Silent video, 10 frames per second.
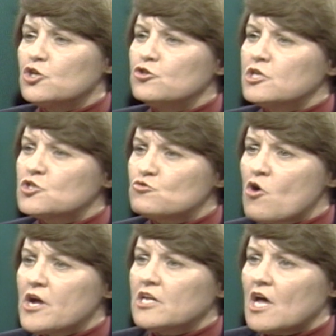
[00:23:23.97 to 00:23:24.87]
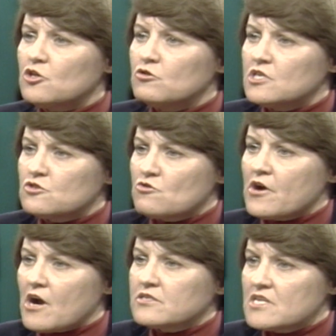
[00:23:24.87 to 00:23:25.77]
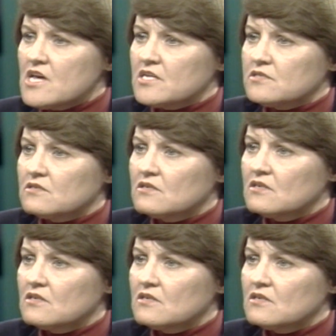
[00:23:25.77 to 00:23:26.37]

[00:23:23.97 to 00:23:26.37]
You destroy it and you destroy our state.